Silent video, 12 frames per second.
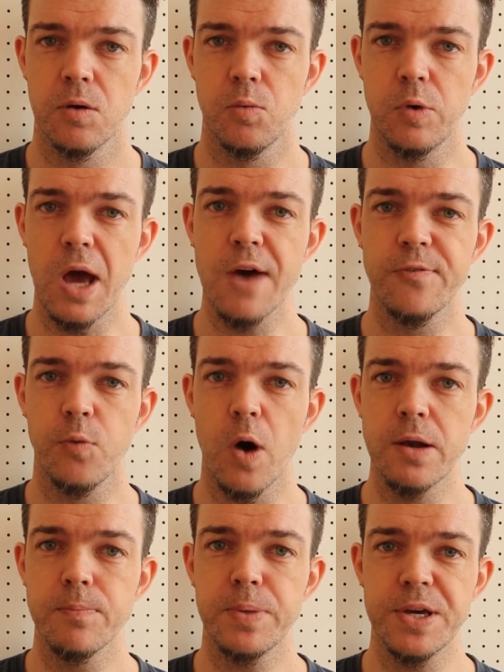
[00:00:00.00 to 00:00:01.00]
We have
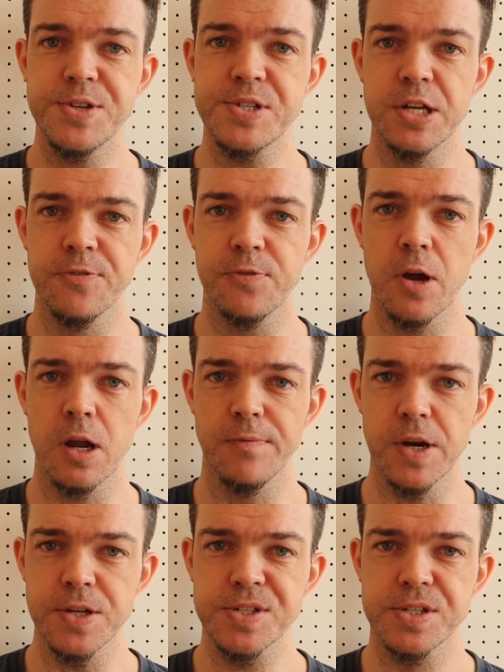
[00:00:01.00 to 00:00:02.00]
one piece in front of
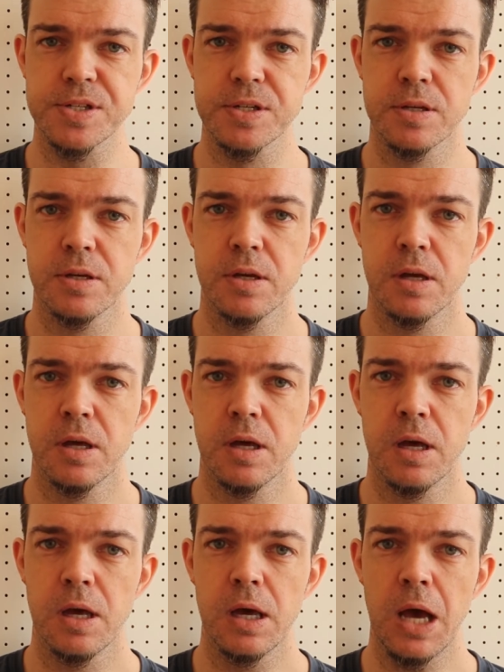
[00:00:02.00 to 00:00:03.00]
us,
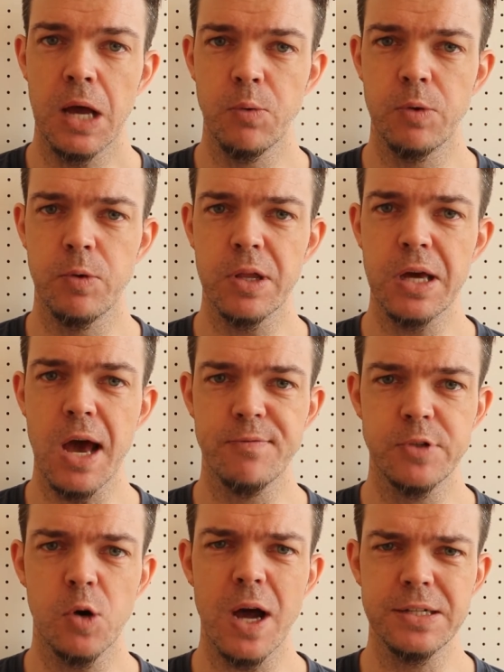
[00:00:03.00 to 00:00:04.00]
and we really have
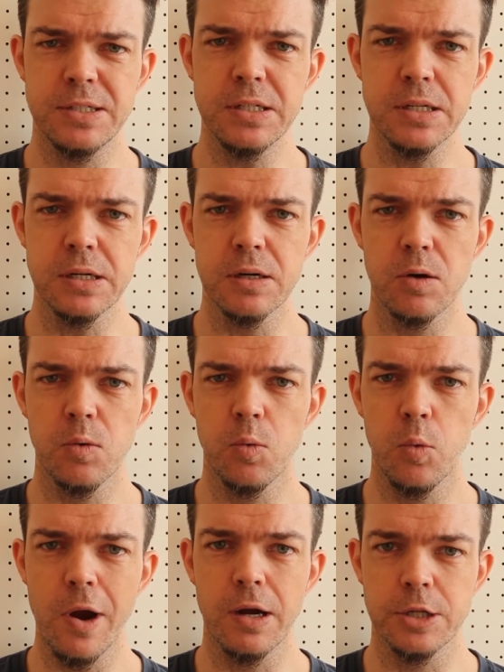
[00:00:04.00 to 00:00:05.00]
no idea
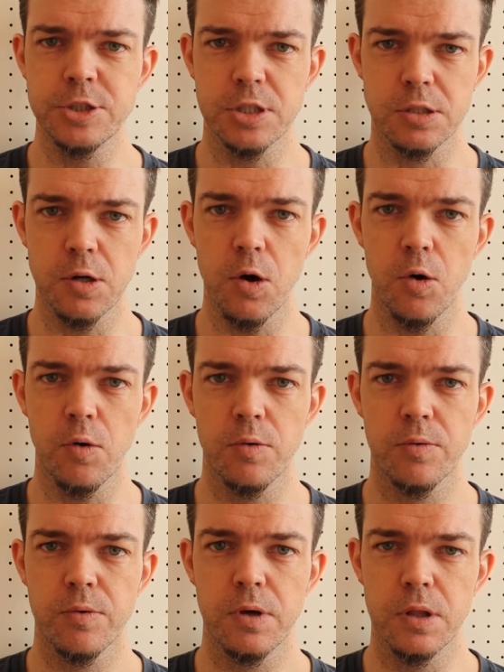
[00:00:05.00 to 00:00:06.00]
where it should go
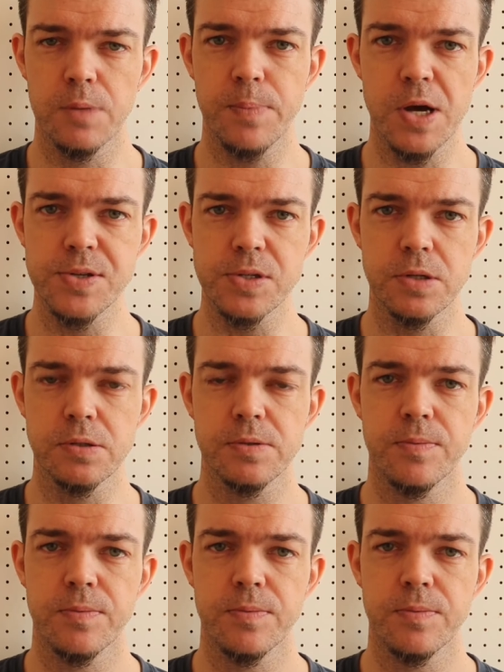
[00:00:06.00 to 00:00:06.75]
in the puzzle.